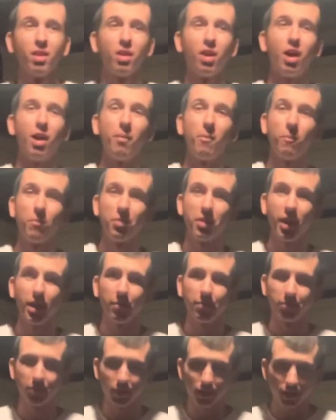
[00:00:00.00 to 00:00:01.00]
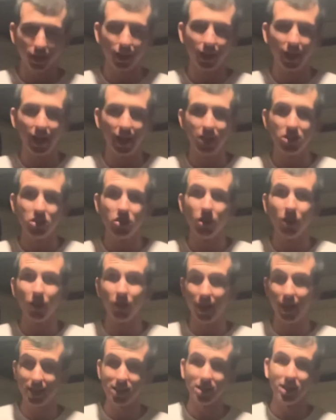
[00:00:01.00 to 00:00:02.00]
Um, and you know
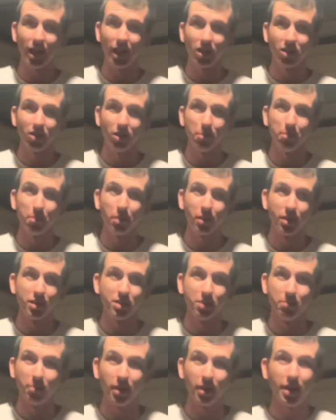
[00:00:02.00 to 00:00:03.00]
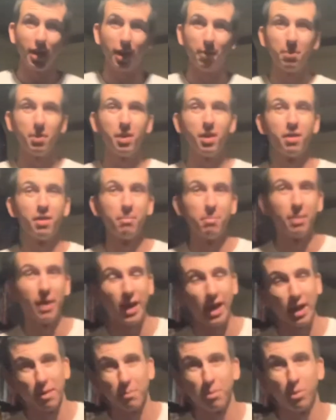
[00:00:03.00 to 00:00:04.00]
that's not good because it might not be
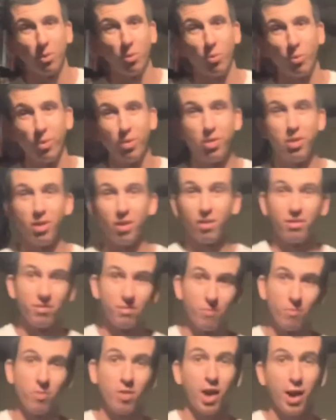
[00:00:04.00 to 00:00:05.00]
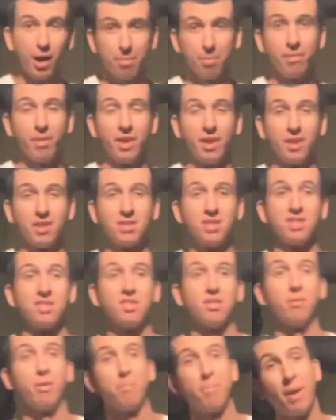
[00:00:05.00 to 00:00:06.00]
compatible with your operating
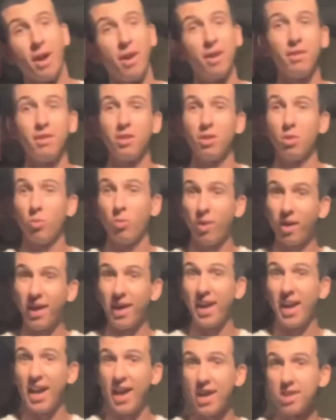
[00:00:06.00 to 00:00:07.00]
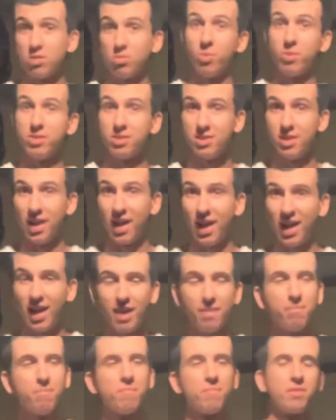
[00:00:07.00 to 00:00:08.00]
system. Apparently, the one I has was
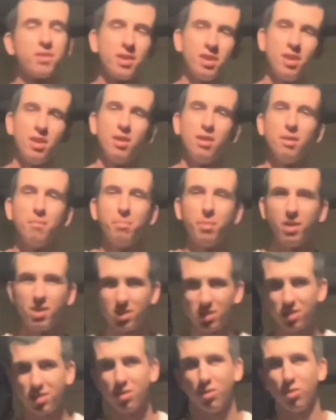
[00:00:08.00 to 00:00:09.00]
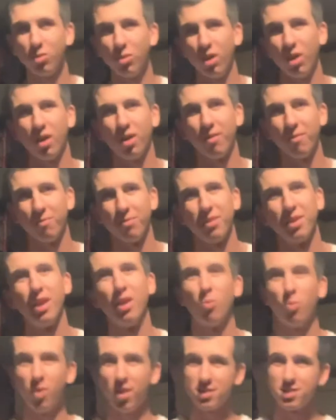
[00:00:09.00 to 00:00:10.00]
not, but it still um,
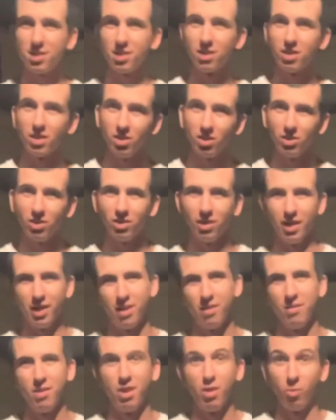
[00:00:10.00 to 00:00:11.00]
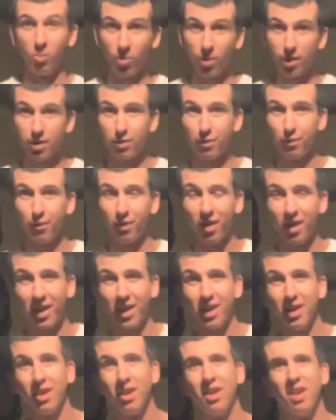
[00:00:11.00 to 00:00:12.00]
it was a little and it worked
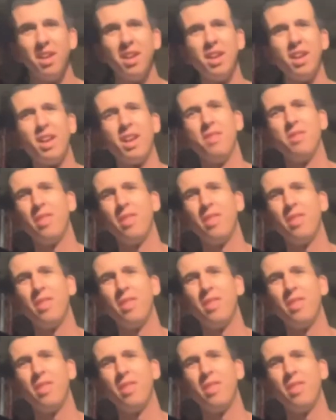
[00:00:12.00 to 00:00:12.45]
fine. And